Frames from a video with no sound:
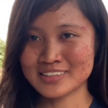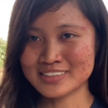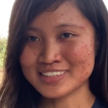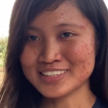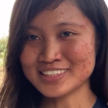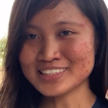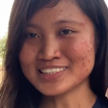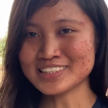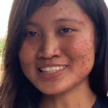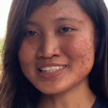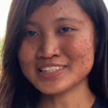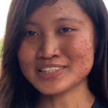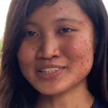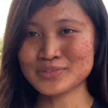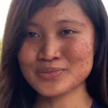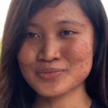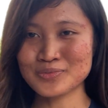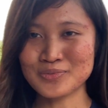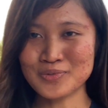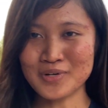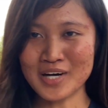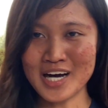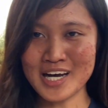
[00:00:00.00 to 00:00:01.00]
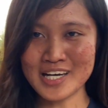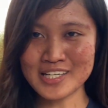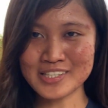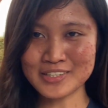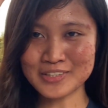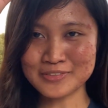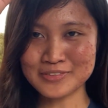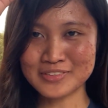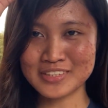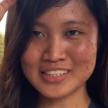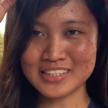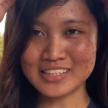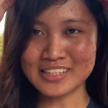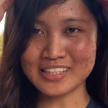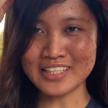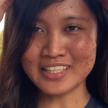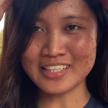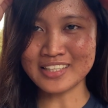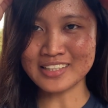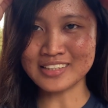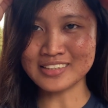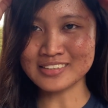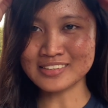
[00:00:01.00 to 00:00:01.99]
this is one of the
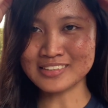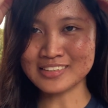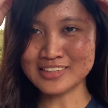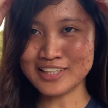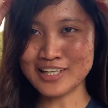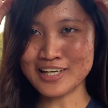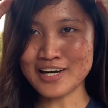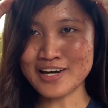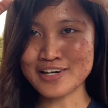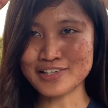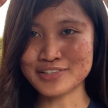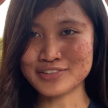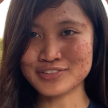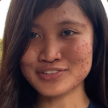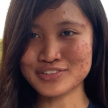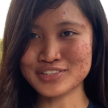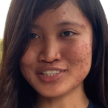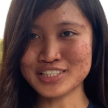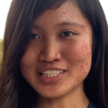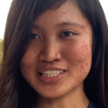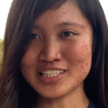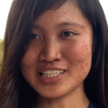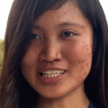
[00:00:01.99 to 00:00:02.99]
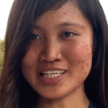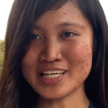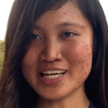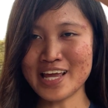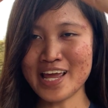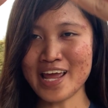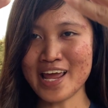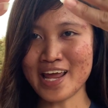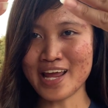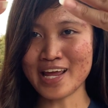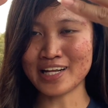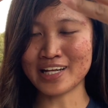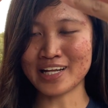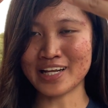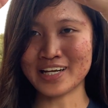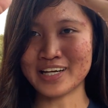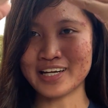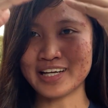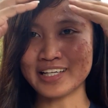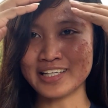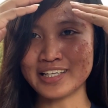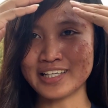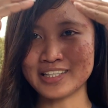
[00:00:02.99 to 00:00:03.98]
things that I really hate
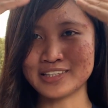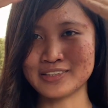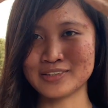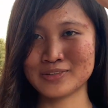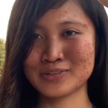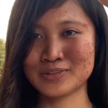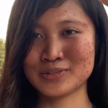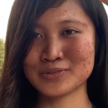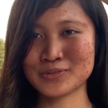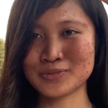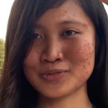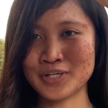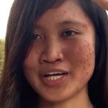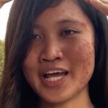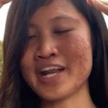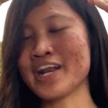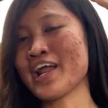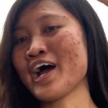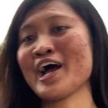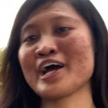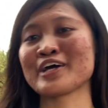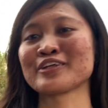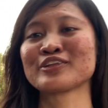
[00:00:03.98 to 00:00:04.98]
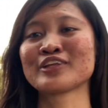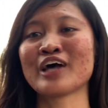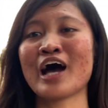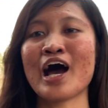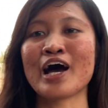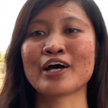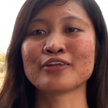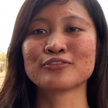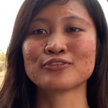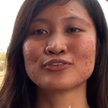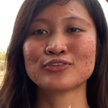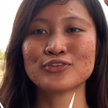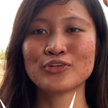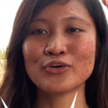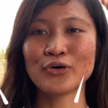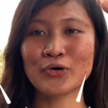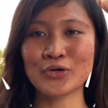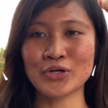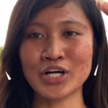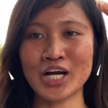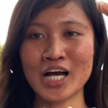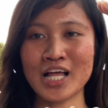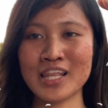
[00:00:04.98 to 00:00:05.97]
and I can't do, and I
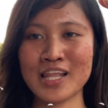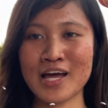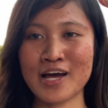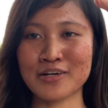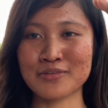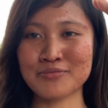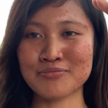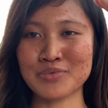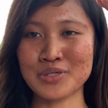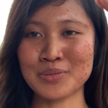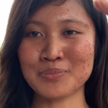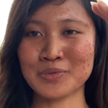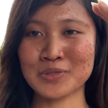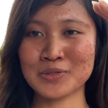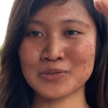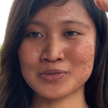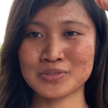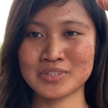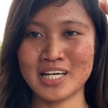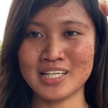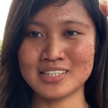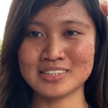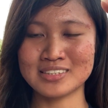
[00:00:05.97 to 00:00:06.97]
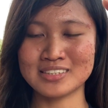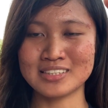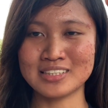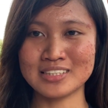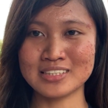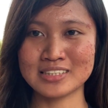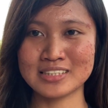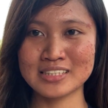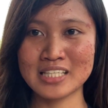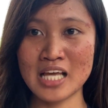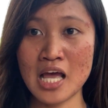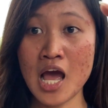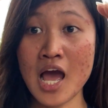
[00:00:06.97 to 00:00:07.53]
adore a lot of people who does this.